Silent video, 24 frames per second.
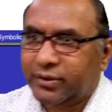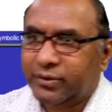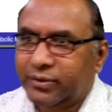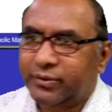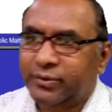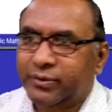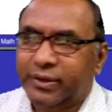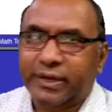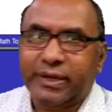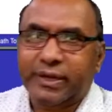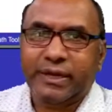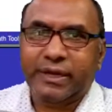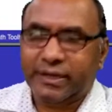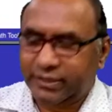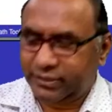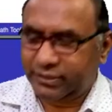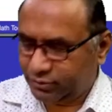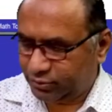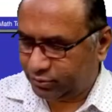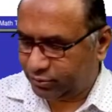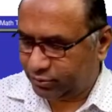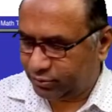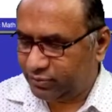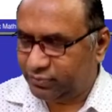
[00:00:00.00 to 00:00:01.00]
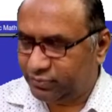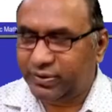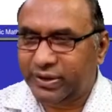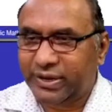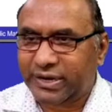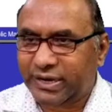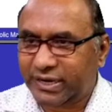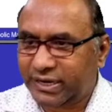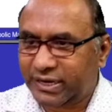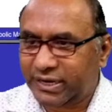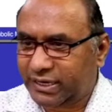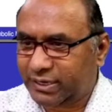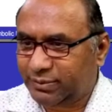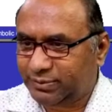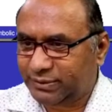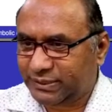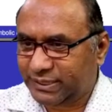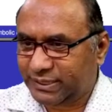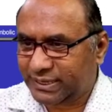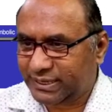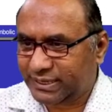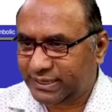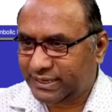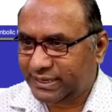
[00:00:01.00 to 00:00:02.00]
Okay, sorry for
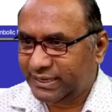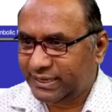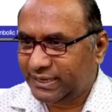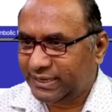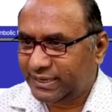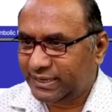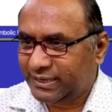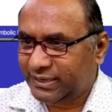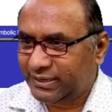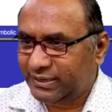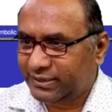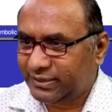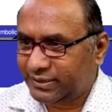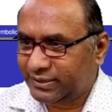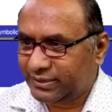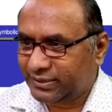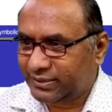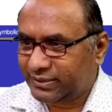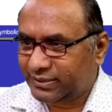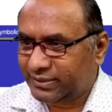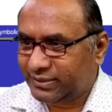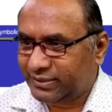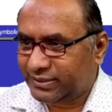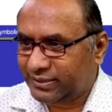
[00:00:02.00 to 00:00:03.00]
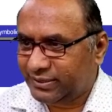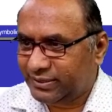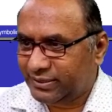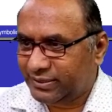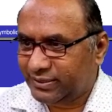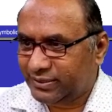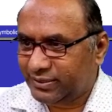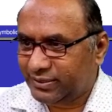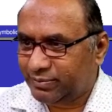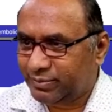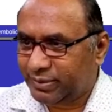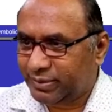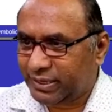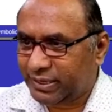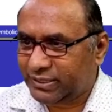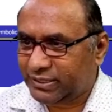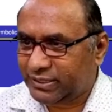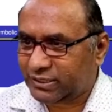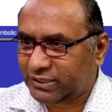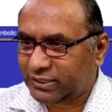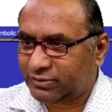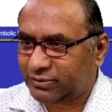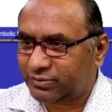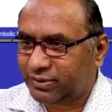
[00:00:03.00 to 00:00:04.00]
interruption. My
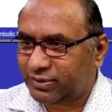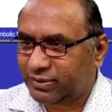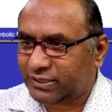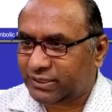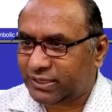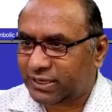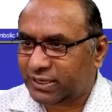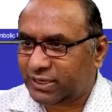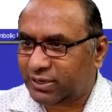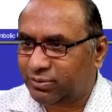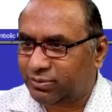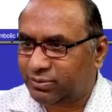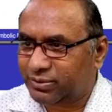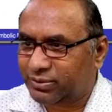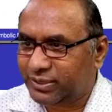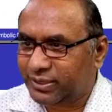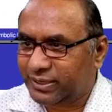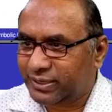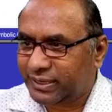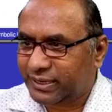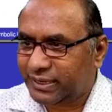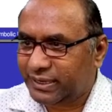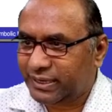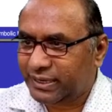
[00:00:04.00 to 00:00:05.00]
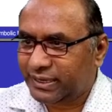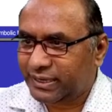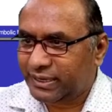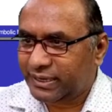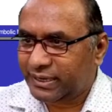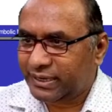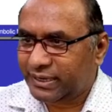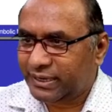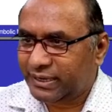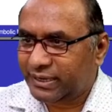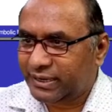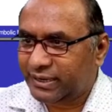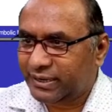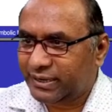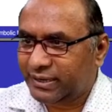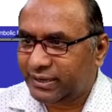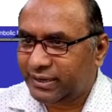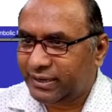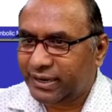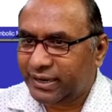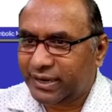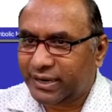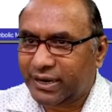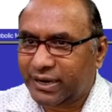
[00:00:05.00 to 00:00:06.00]
system was shut down,
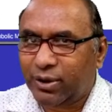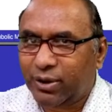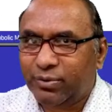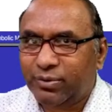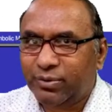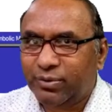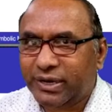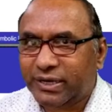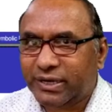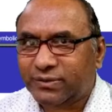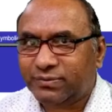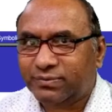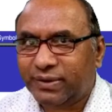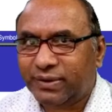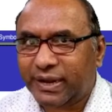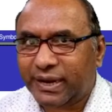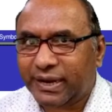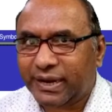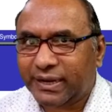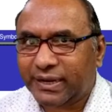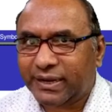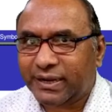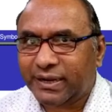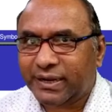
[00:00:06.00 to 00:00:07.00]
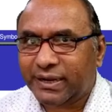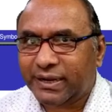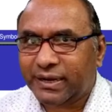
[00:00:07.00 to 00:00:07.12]
and now it's fine.